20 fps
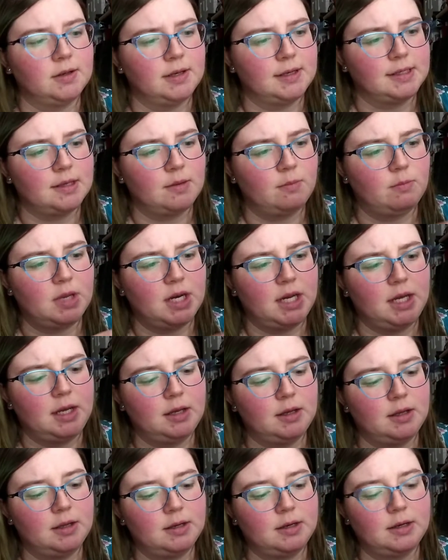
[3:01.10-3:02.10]
it has a
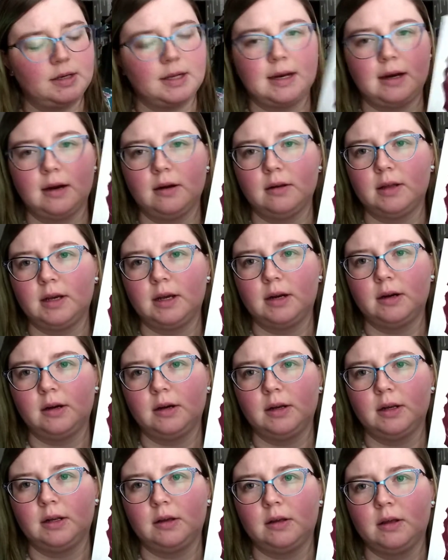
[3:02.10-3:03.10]
mini dagger liner
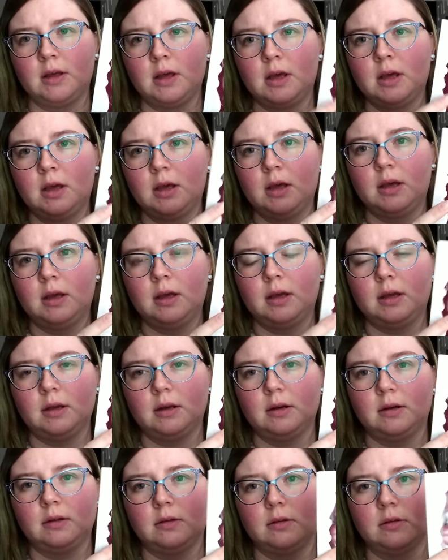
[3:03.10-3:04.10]
in it
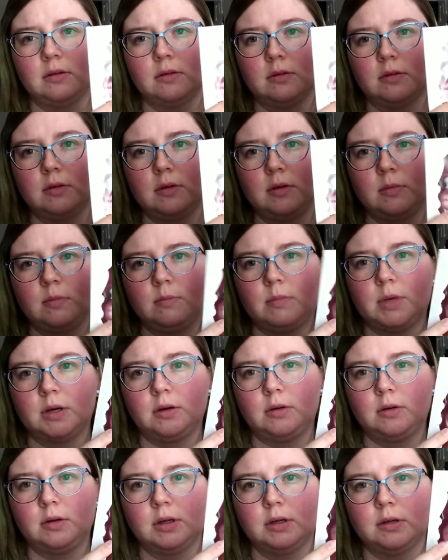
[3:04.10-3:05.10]
and a little
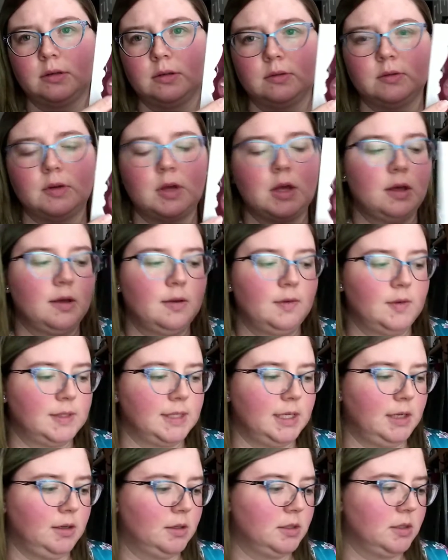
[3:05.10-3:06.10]
bottle of
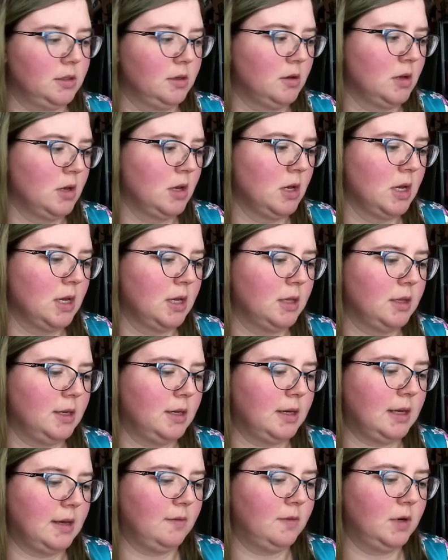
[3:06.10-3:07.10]
Saint.
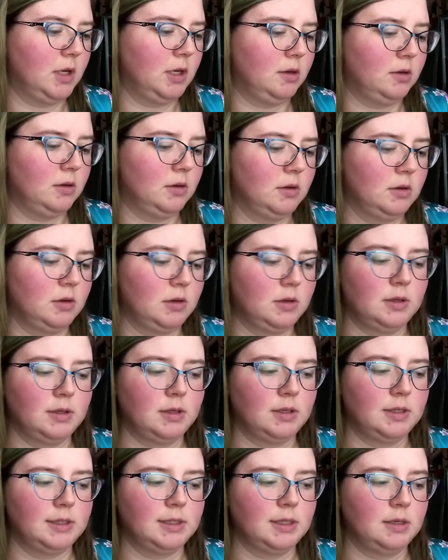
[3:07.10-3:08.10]
Didn't have any
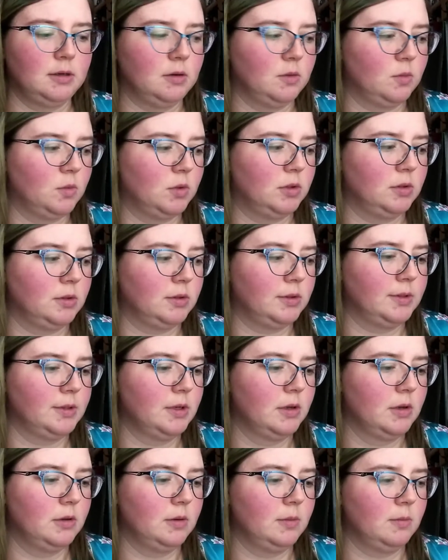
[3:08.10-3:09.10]
center
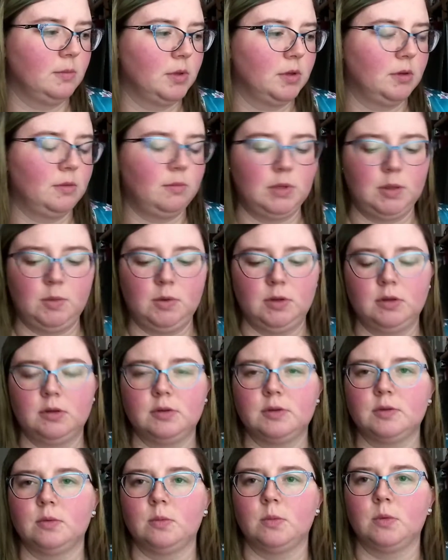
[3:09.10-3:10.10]
ones, but maybe
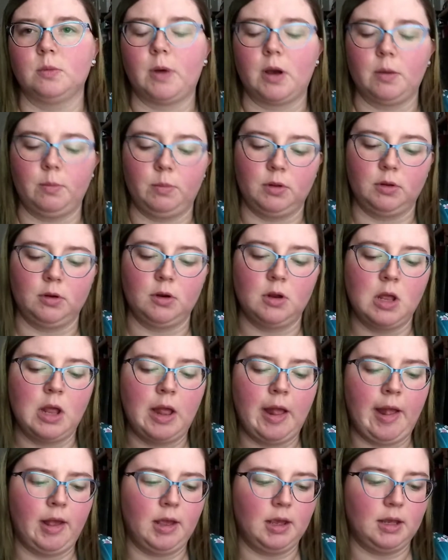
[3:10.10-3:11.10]
those are more popular.
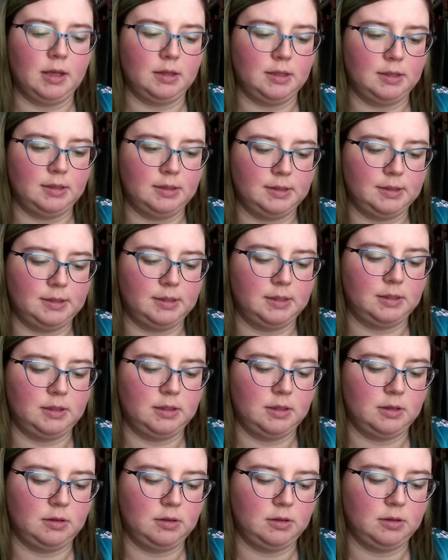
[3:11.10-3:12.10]
And then this is
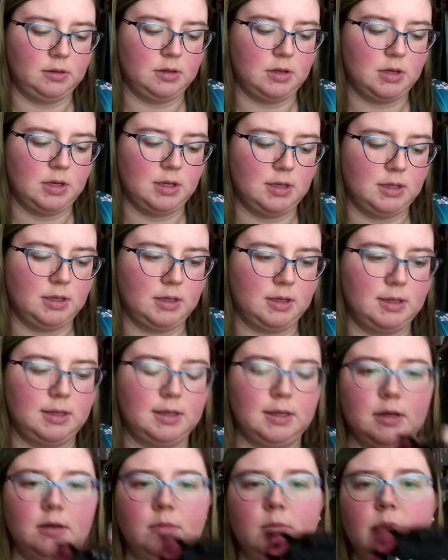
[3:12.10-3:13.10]
another
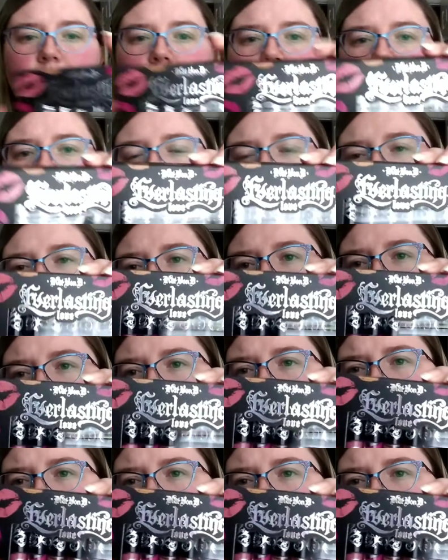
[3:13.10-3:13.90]
Kitten Mini one.